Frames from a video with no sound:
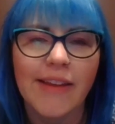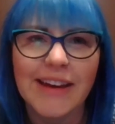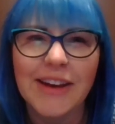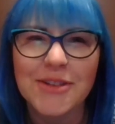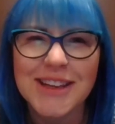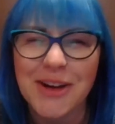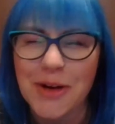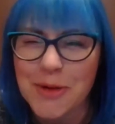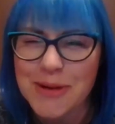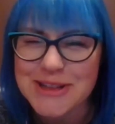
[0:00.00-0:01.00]
I think it was like a
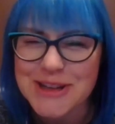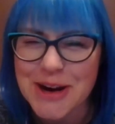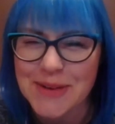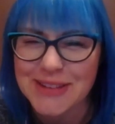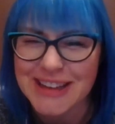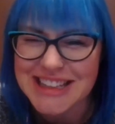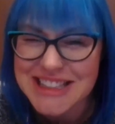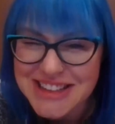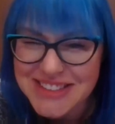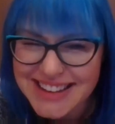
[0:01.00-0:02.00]
whole bunch of
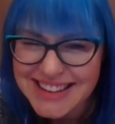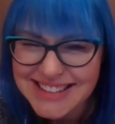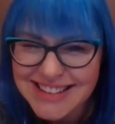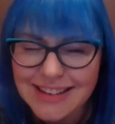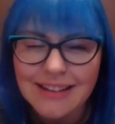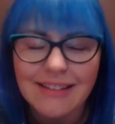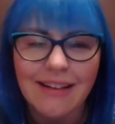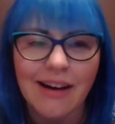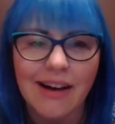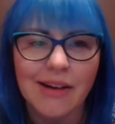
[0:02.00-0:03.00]
combination of things.
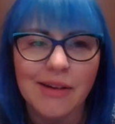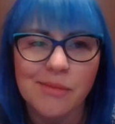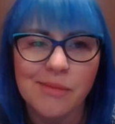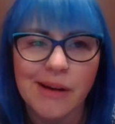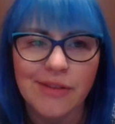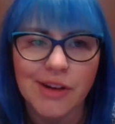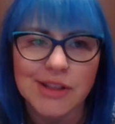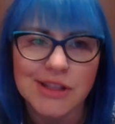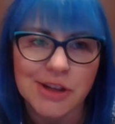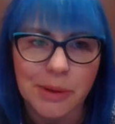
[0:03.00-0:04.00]
Um, my
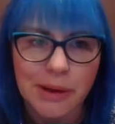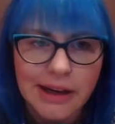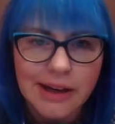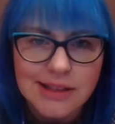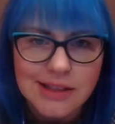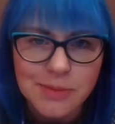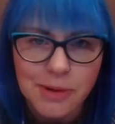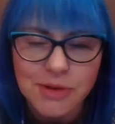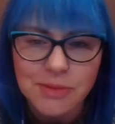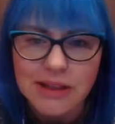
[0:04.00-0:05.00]
volunteer working has
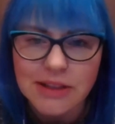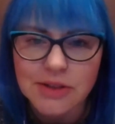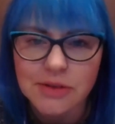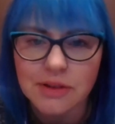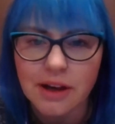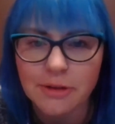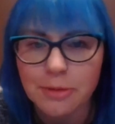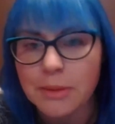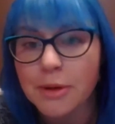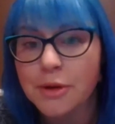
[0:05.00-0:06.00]
exposed me to a lot of
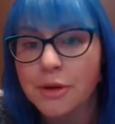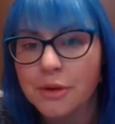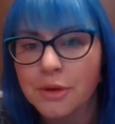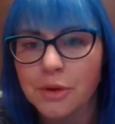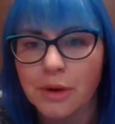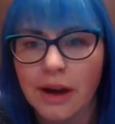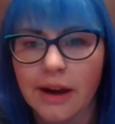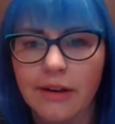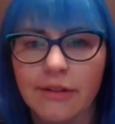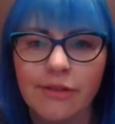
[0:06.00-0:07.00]
people who
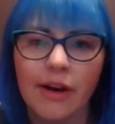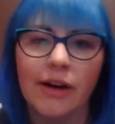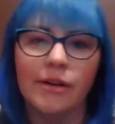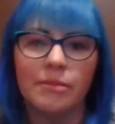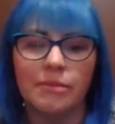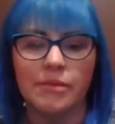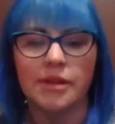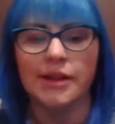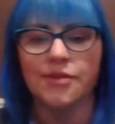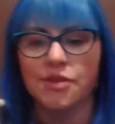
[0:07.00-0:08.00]
have um,
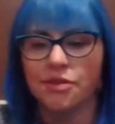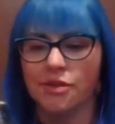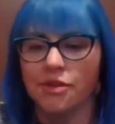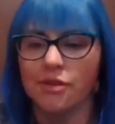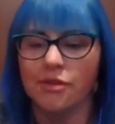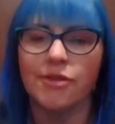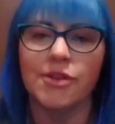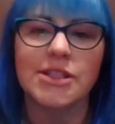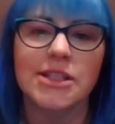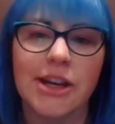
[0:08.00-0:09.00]
lived through food
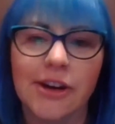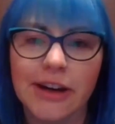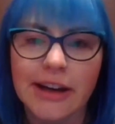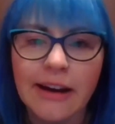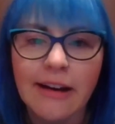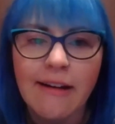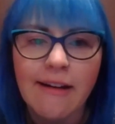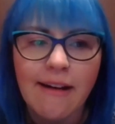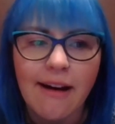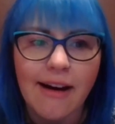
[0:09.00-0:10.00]
insecurity.
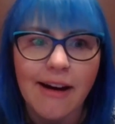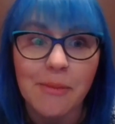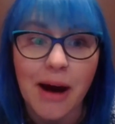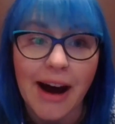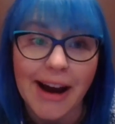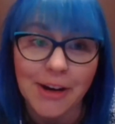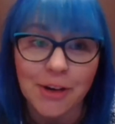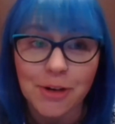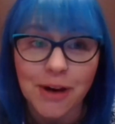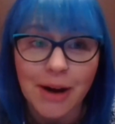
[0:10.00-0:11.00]
Um, I
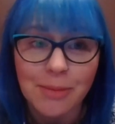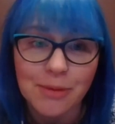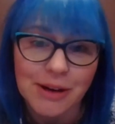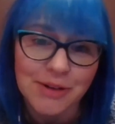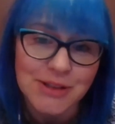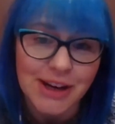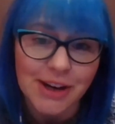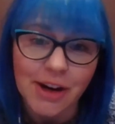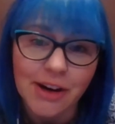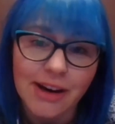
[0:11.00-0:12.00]
grew up when I was
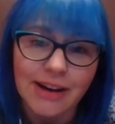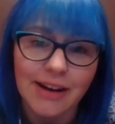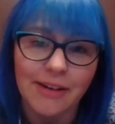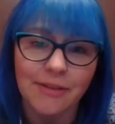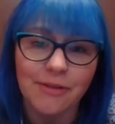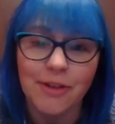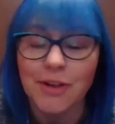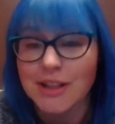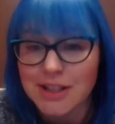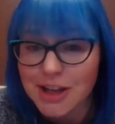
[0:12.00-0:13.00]
younger in a
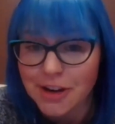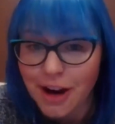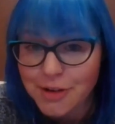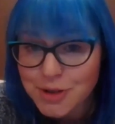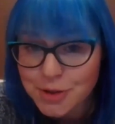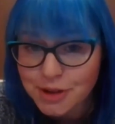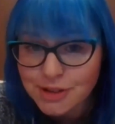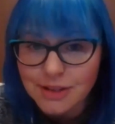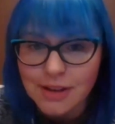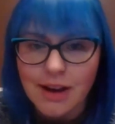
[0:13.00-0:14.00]
food insecure household.